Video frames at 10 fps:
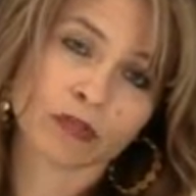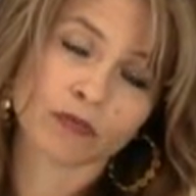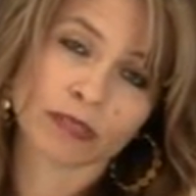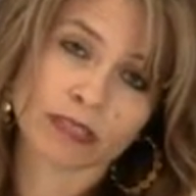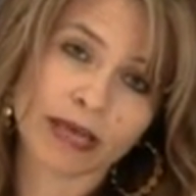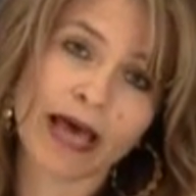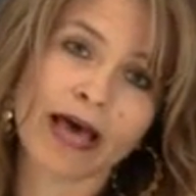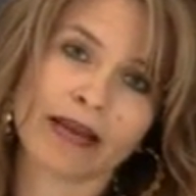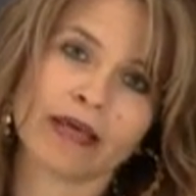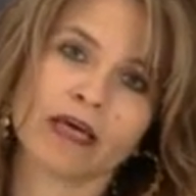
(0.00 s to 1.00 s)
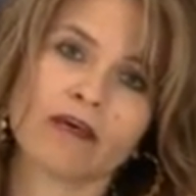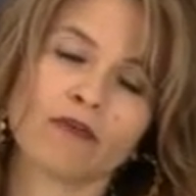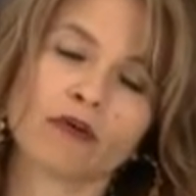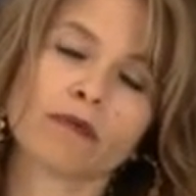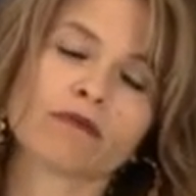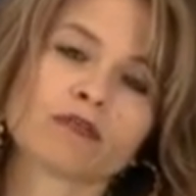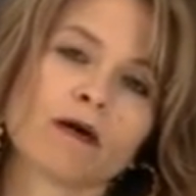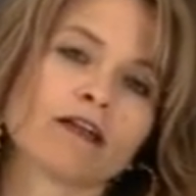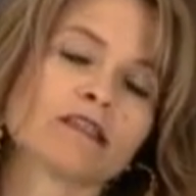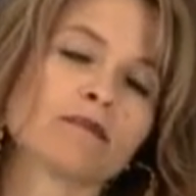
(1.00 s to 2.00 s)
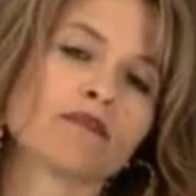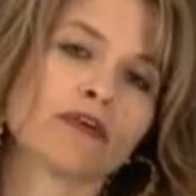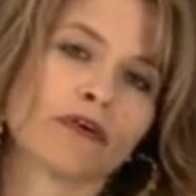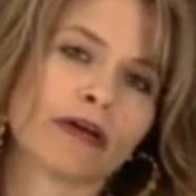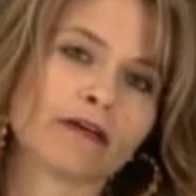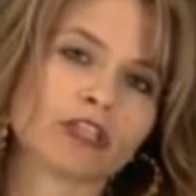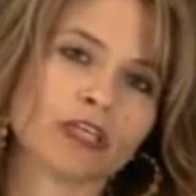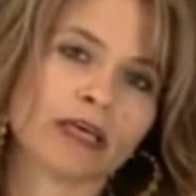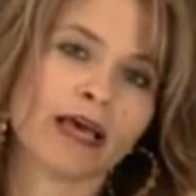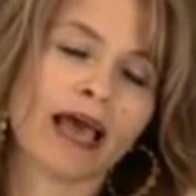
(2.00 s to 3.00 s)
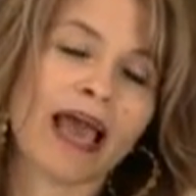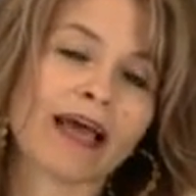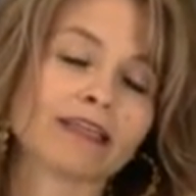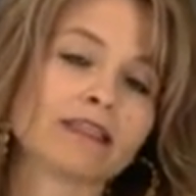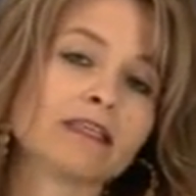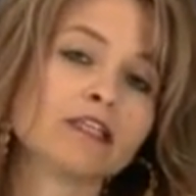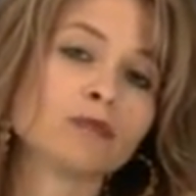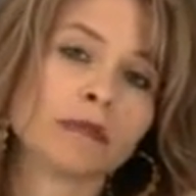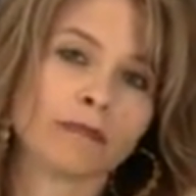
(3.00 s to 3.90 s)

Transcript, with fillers: So instead, if you can be responsible for your energy and teach